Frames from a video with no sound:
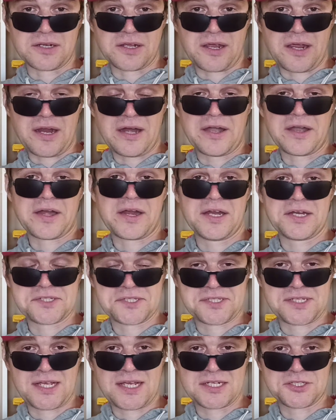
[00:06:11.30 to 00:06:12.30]
car care
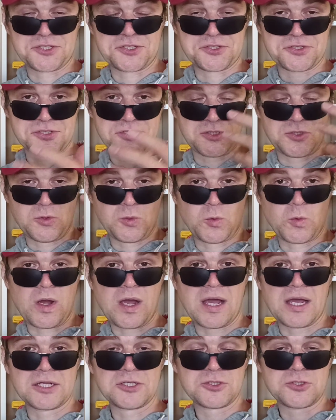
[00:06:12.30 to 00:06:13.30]
centers, you
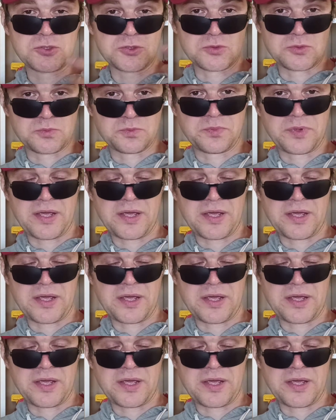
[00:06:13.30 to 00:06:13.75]
want to